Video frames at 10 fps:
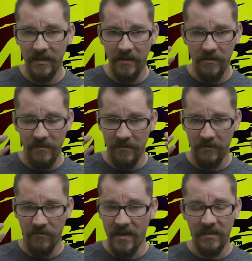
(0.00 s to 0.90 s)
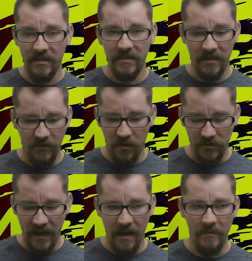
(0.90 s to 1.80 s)
that are the greatest disc of all
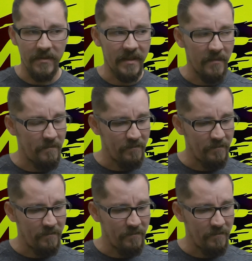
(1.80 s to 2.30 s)
time, like